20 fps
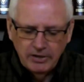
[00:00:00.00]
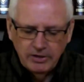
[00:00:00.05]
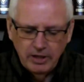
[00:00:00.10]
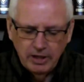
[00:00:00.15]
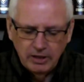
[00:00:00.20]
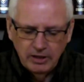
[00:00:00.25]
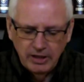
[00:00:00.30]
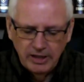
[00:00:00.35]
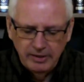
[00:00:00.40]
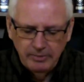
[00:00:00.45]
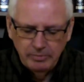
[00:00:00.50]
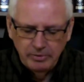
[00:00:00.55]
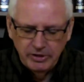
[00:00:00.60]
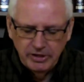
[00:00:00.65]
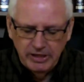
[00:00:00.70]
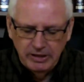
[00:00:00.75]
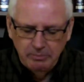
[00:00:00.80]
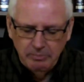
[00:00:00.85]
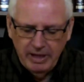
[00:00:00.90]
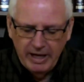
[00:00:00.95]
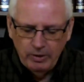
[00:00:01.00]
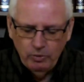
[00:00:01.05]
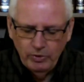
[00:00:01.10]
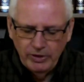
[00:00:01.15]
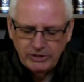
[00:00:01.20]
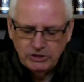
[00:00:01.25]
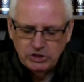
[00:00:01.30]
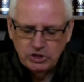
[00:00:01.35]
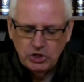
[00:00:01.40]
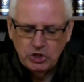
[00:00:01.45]
the liberty by
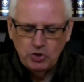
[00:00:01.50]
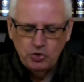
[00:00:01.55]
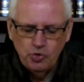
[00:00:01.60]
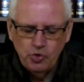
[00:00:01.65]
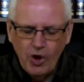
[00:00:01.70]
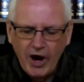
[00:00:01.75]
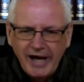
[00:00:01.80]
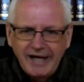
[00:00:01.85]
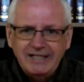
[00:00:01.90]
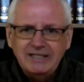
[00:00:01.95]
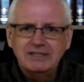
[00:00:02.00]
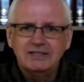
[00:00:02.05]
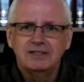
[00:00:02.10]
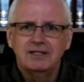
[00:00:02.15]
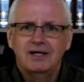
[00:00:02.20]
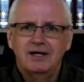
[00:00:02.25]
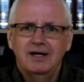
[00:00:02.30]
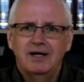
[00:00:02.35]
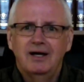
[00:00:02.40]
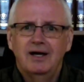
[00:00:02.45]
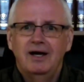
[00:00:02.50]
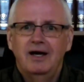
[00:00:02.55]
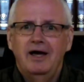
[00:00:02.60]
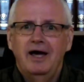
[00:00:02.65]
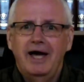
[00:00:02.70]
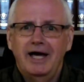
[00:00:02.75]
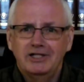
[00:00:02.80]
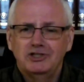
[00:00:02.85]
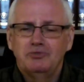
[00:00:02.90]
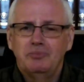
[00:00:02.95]
which Christ
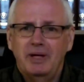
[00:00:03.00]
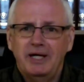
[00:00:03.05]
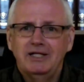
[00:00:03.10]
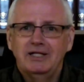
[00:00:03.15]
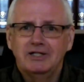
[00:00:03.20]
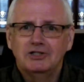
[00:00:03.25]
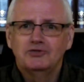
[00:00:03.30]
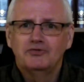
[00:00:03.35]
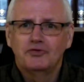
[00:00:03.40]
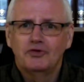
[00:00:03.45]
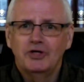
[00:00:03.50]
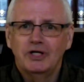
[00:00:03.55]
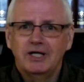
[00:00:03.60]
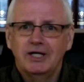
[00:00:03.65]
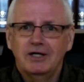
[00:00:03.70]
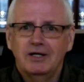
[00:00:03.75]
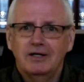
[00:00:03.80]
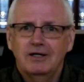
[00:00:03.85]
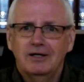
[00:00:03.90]
has made us free.